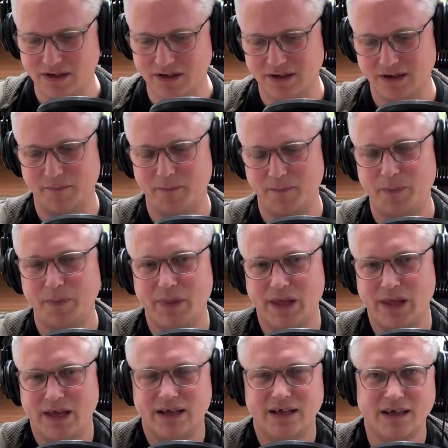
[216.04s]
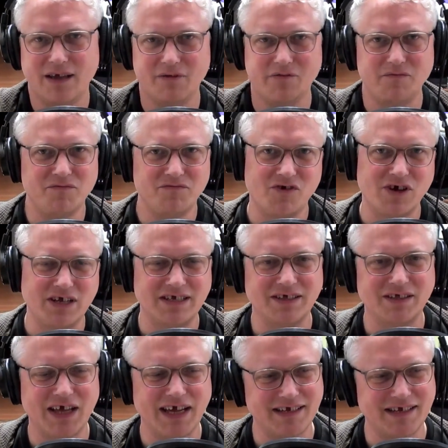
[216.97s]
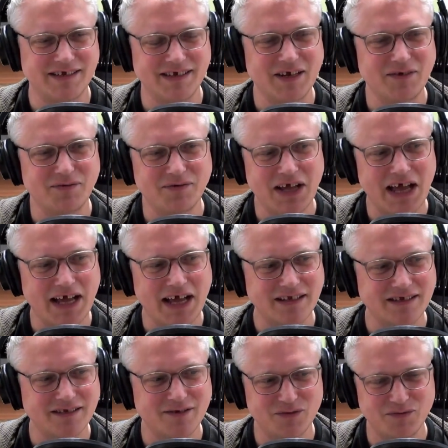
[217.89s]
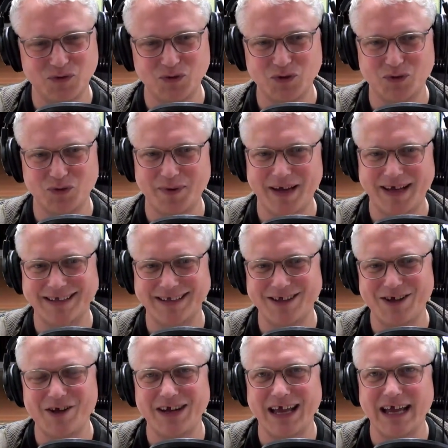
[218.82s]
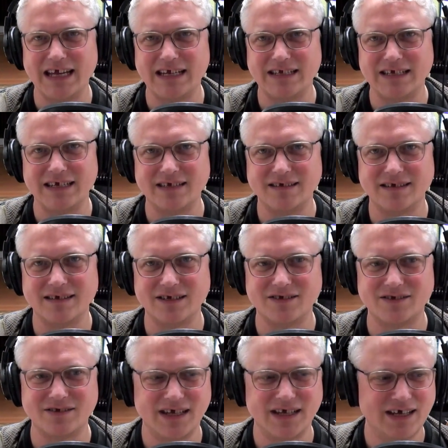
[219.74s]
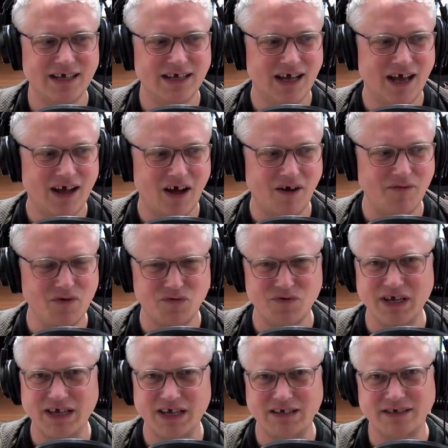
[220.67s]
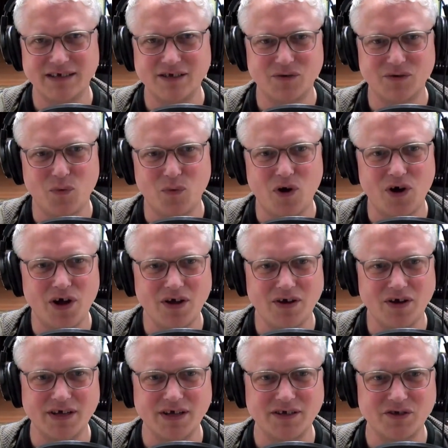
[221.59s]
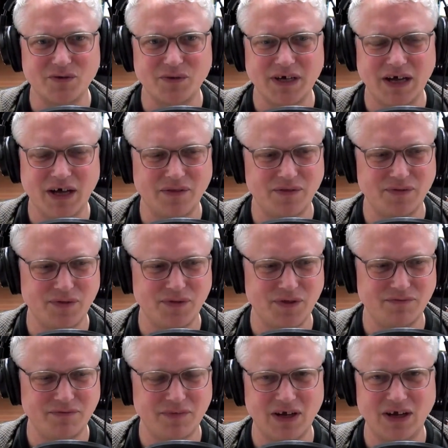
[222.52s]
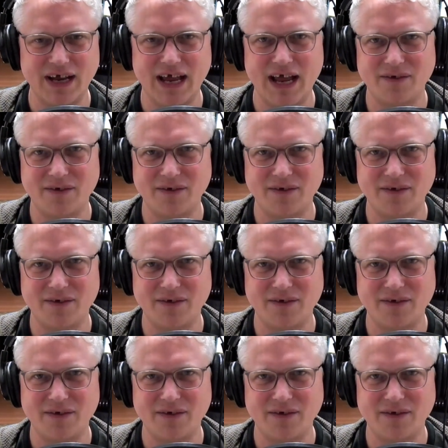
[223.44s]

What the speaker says: writing the A to Z of Cats all the way back in the early 80s, I've not really considered why I do it other than I have to. It's a compulsion.